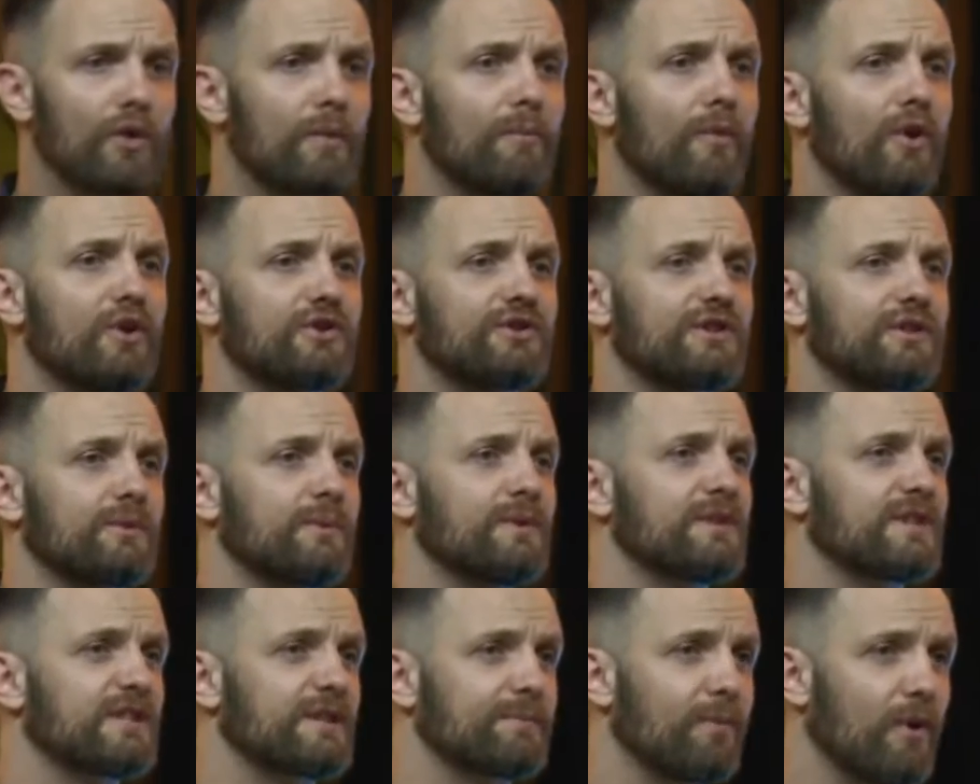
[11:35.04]
all the emotions
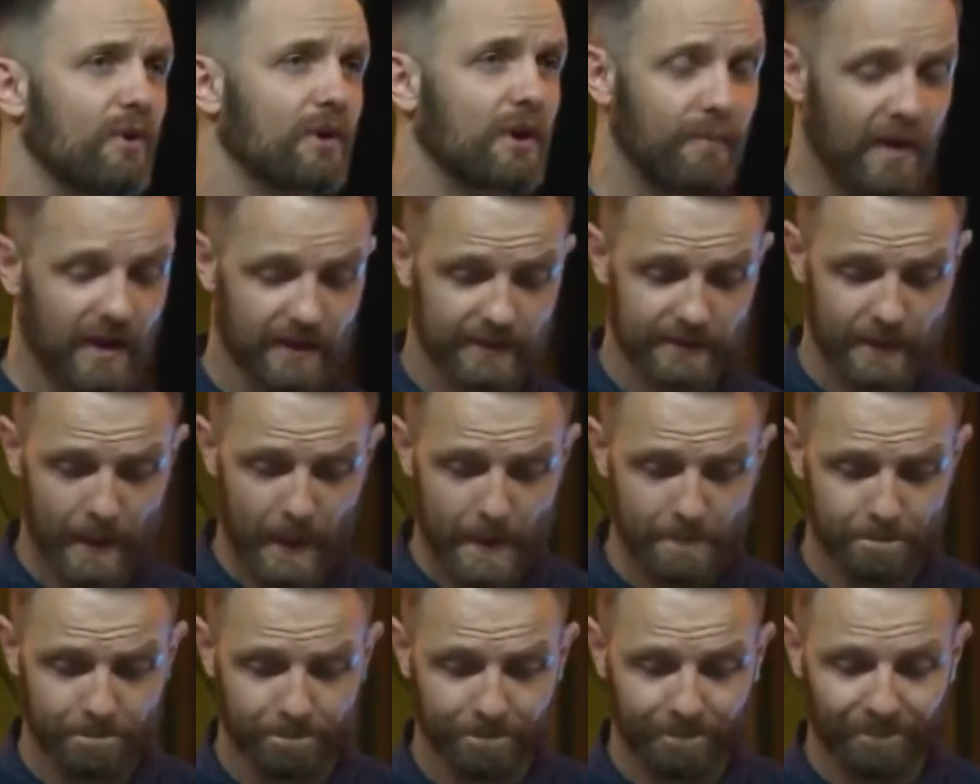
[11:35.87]
we just spoke about,
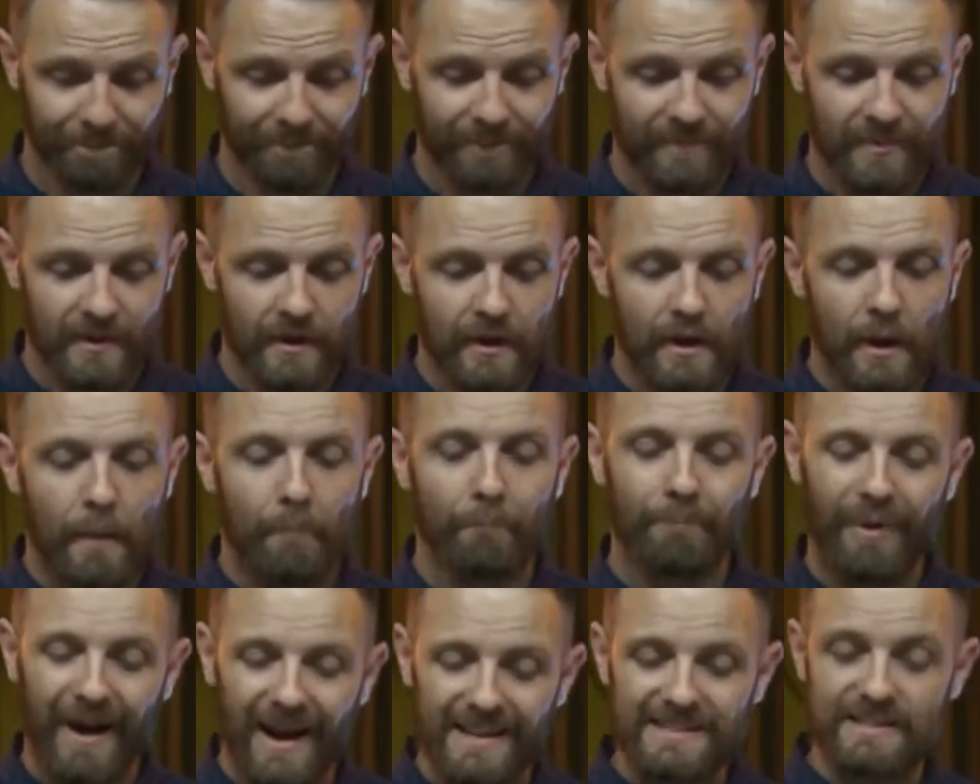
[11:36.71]

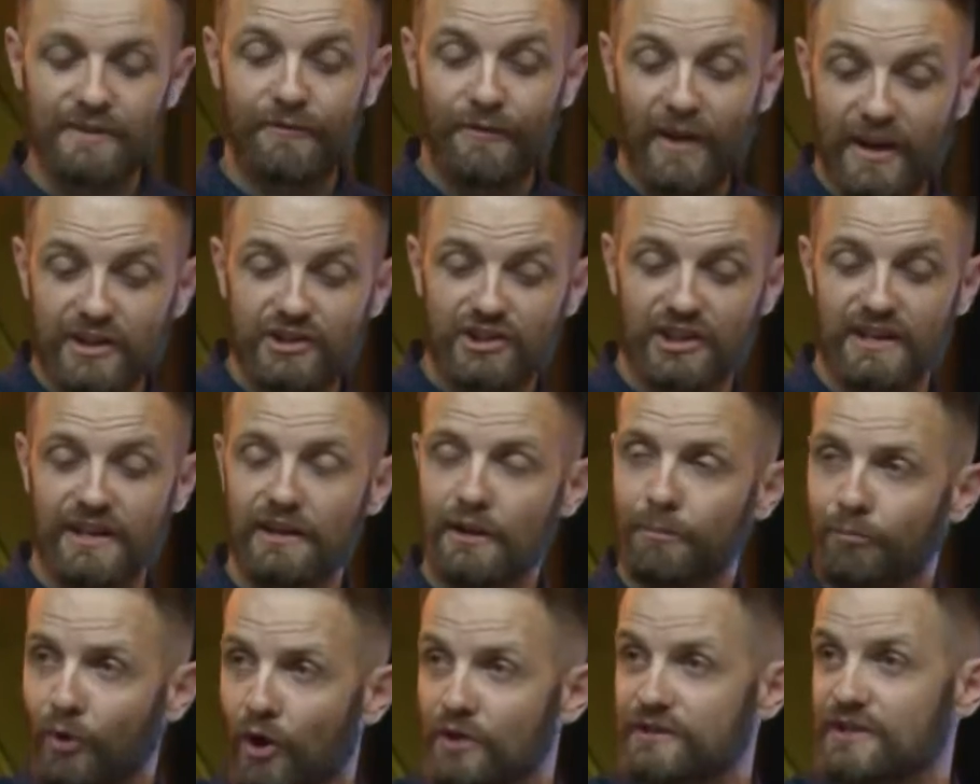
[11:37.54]
but eventually
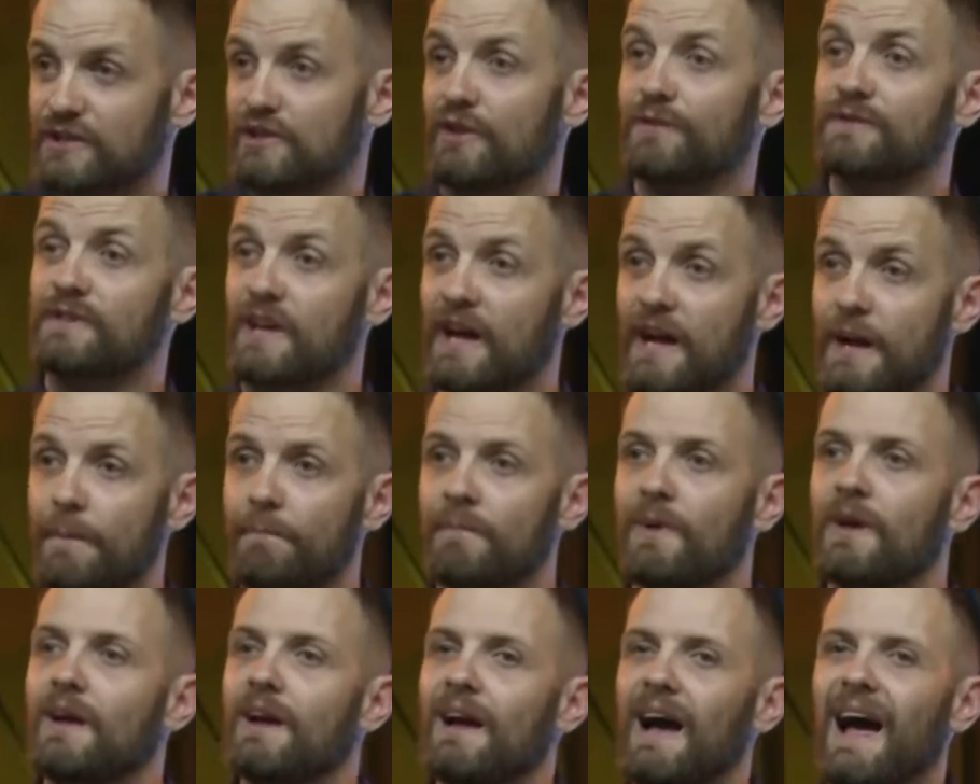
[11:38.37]
in the process of
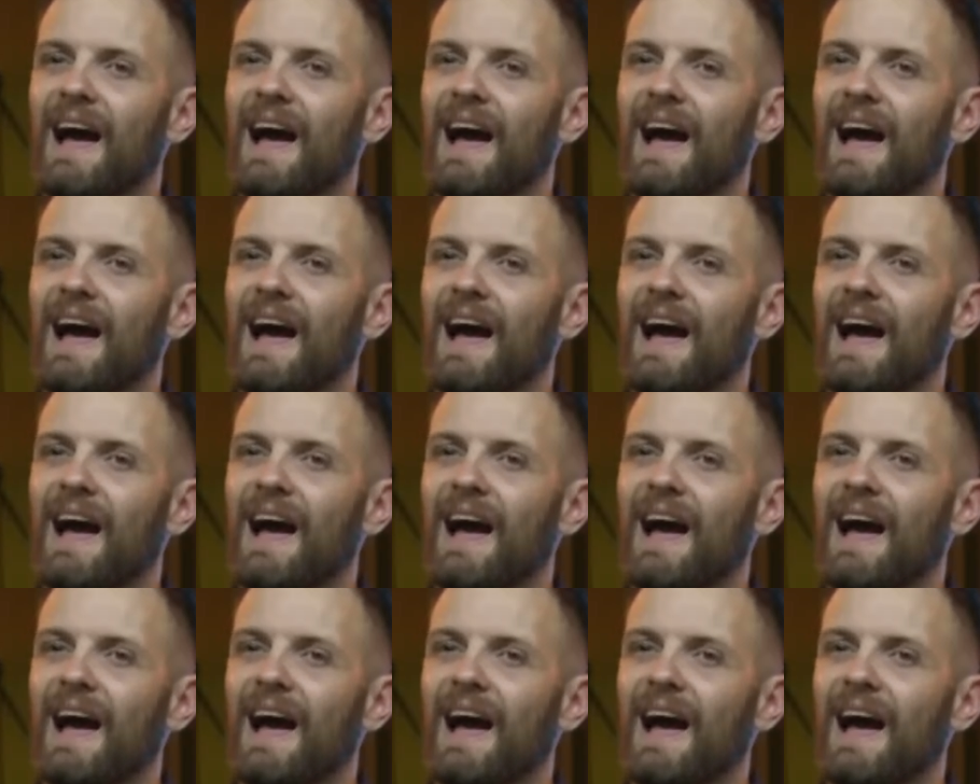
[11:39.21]
time,